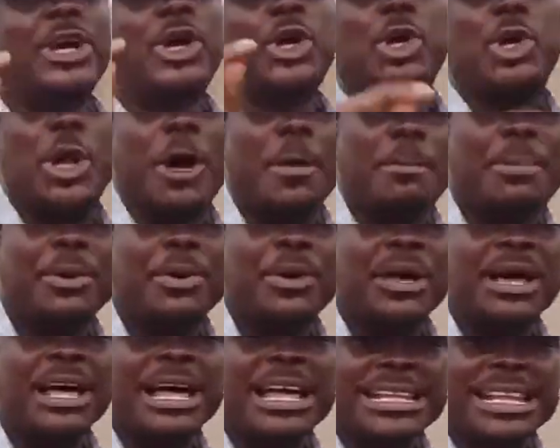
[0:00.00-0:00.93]
the crop
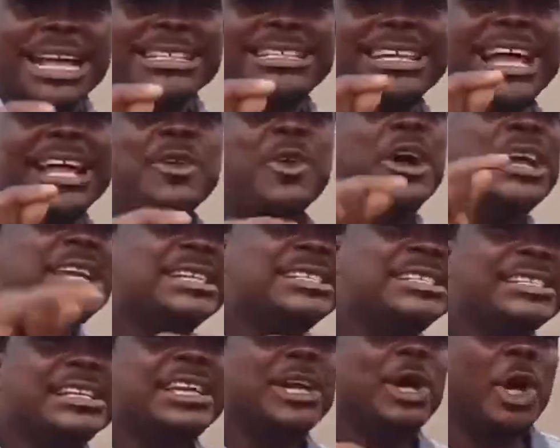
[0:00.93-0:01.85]
that are not
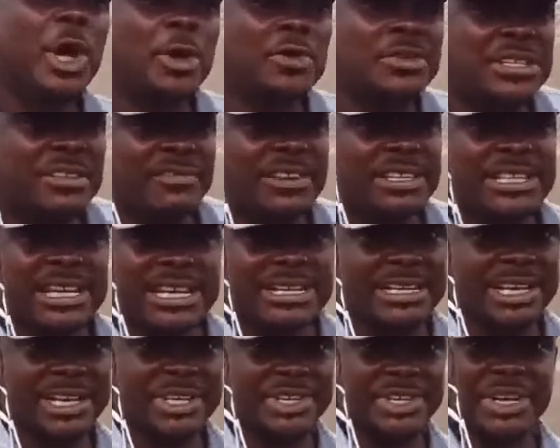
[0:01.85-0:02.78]
easily
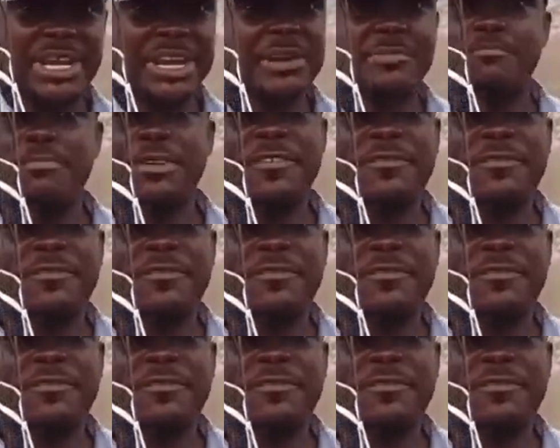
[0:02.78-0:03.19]
cultivated in Nigeria.